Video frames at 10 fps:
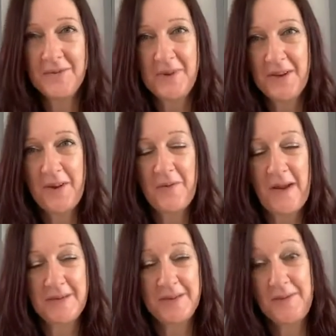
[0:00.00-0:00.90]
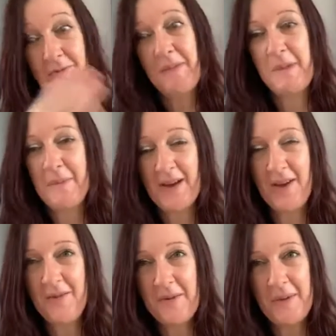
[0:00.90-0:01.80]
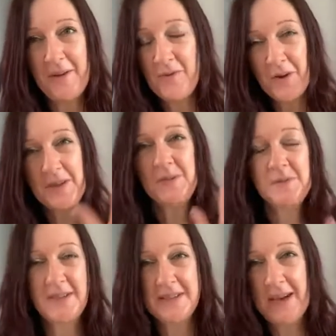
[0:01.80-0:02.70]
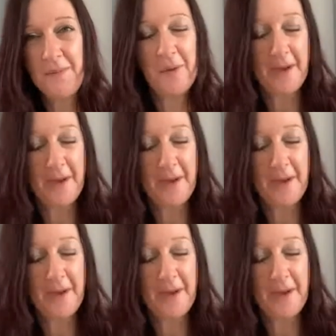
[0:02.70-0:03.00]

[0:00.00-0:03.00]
And when I go around, I flip them back over. I'm like, you've got this upside down, Mom.